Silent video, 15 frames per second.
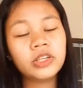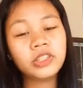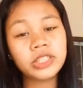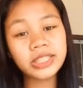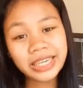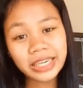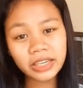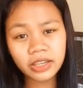
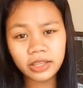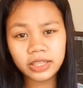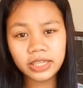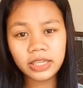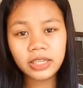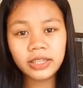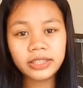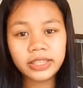
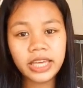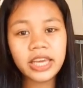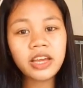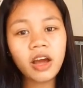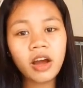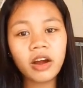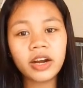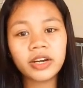Generally,
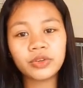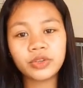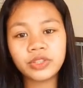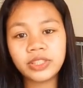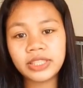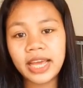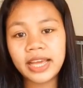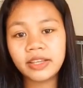they are
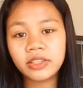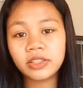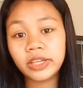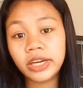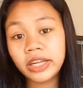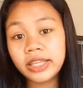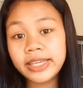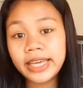concise,
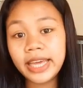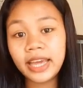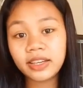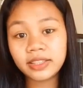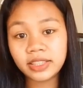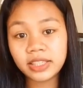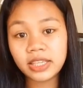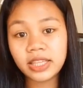rarely
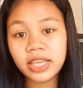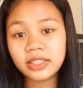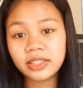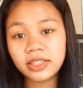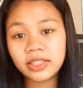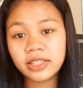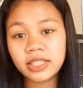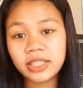exceeding
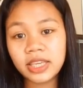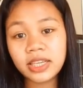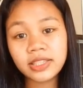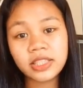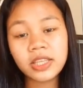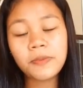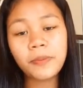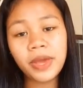
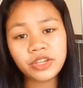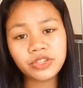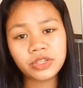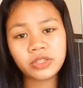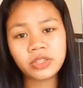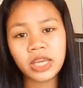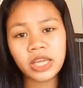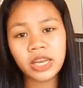60
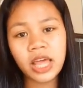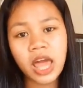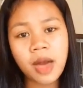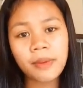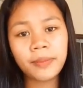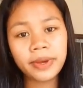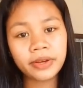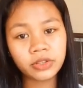pages, and
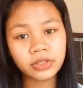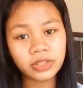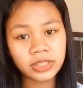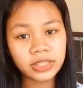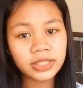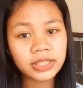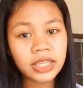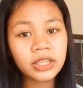have a
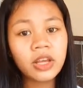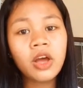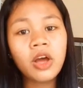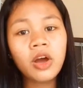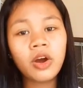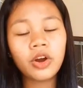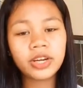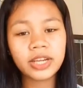consistent
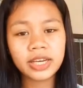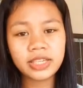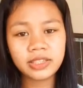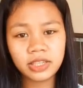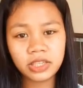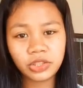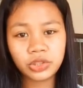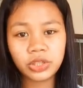
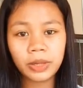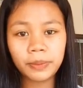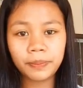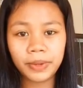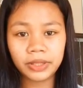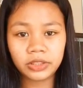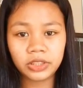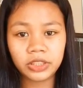organizational
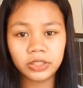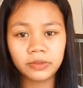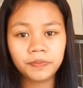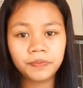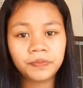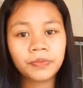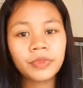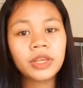pattern.
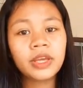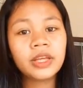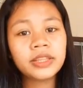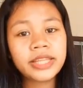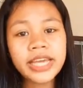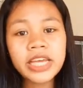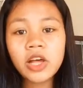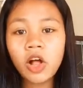
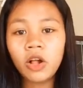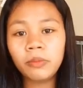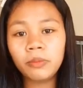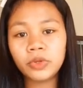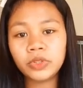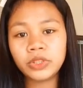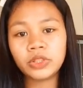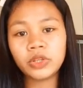They
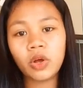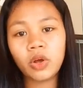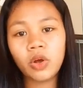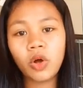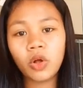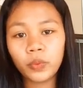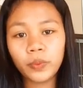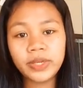almost
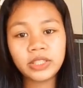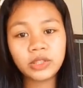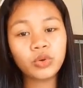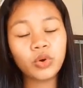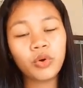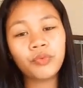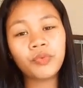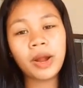always
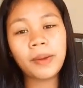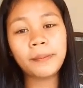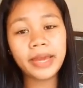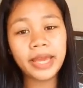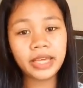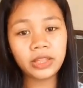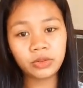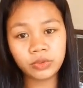go from
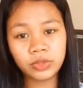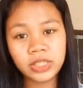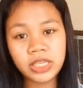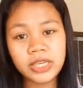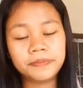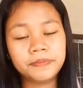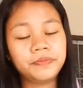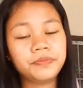A to
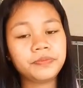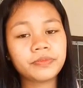Z.